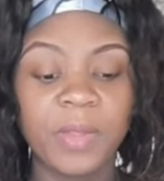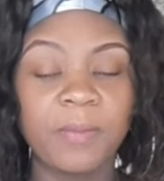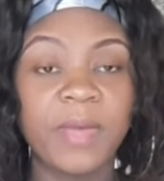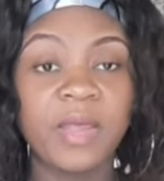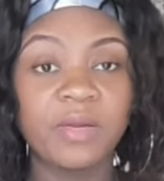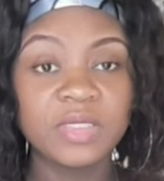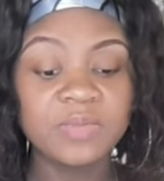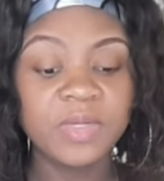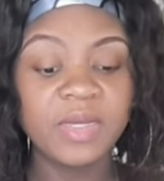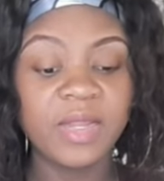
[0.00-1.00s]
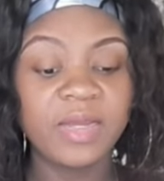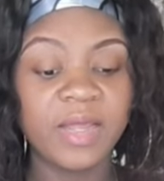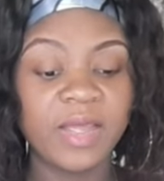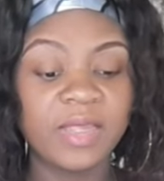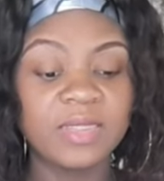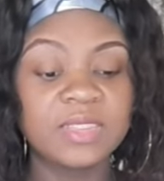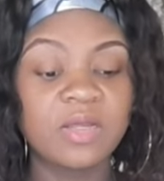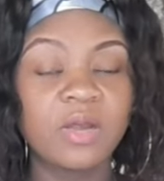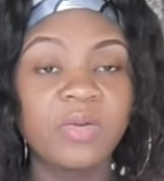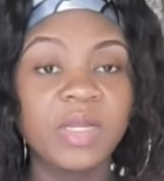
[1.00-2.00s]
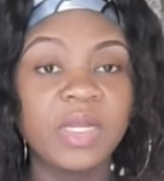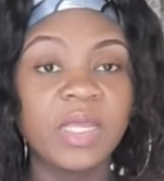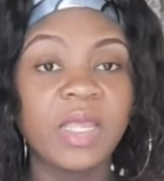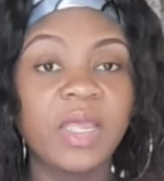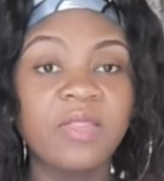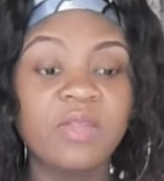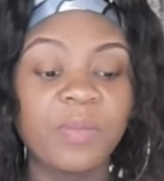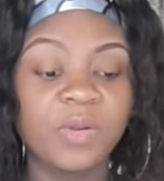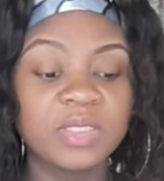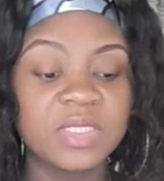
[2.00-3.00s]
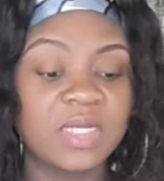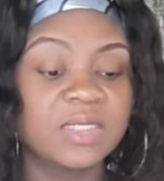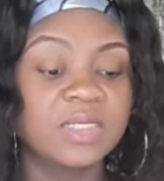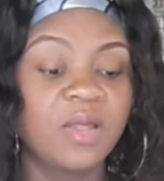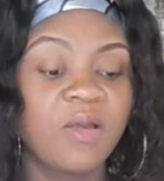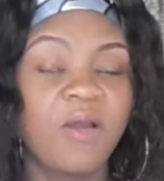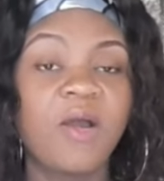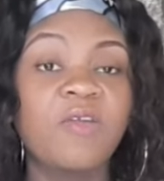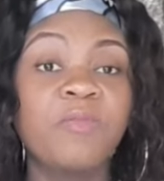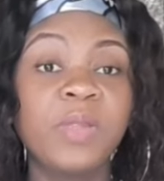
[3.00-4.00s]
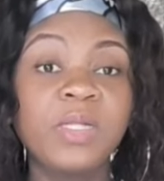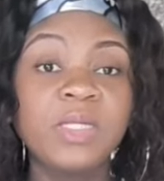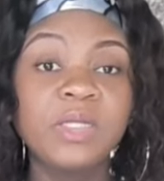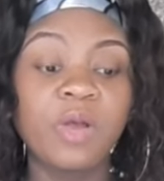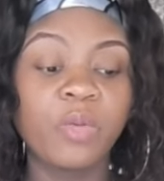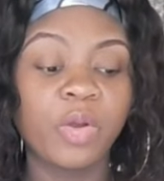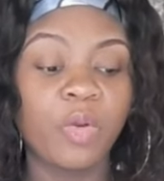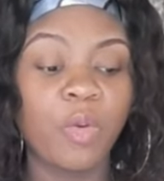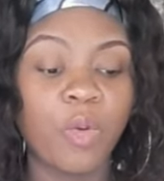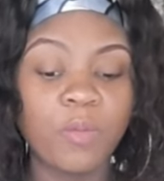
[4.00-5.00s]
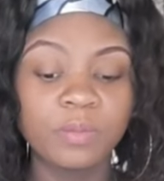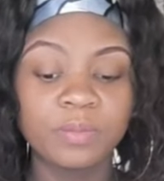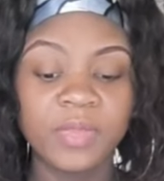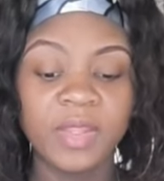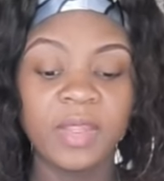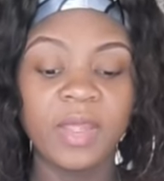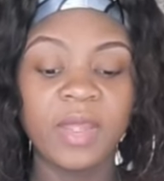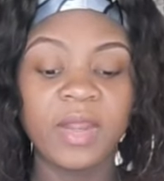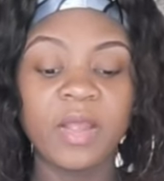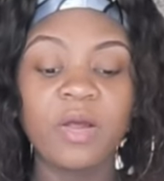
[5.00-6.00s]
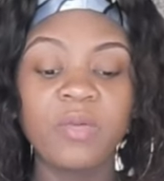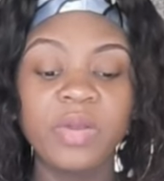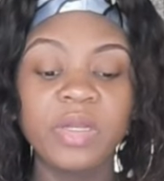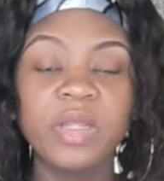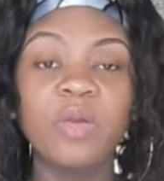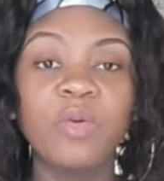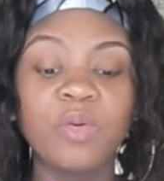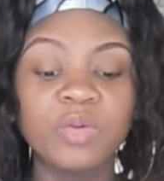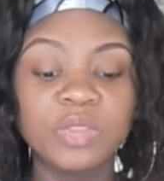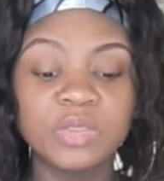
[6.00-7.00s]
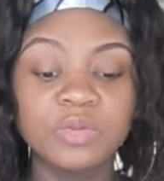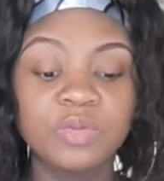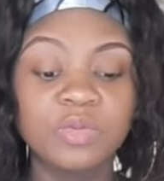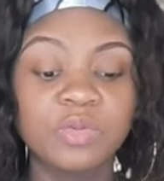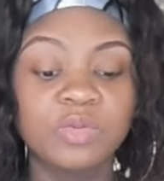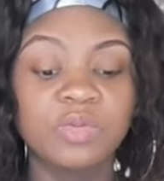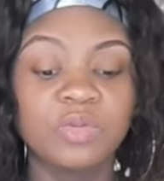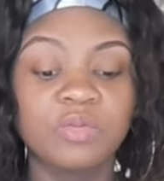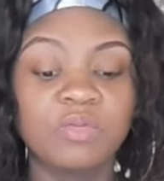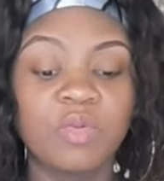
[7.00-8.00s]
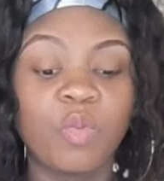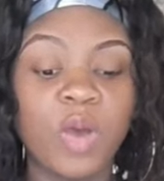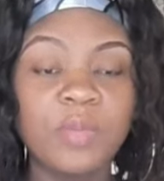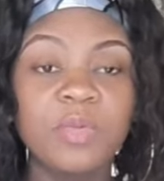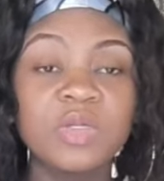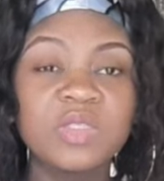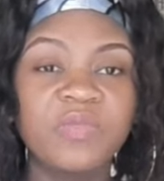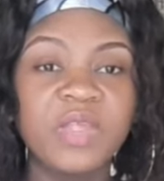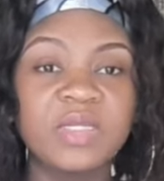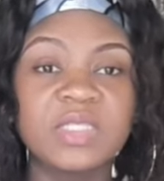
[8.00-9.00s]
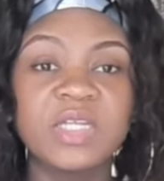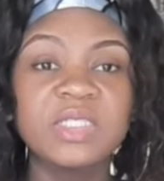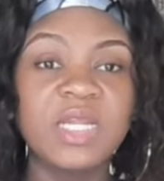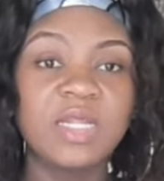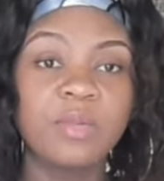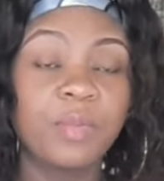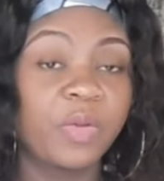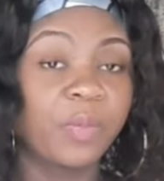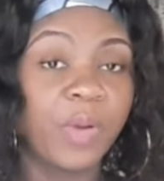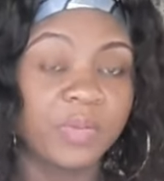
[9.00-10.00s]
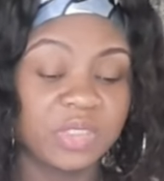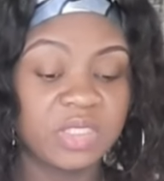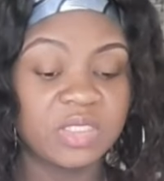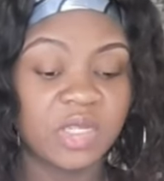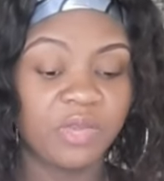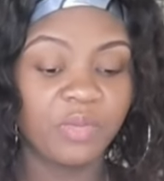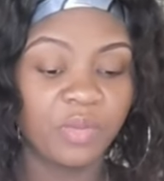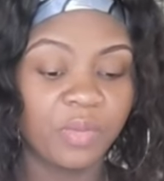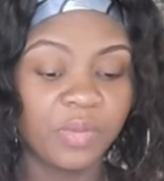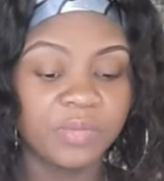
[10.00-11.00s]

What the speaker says: My husband and I is currently in the process of building our home, and I currently own 1 motor vehicle. So you're telling them about the properties that you own.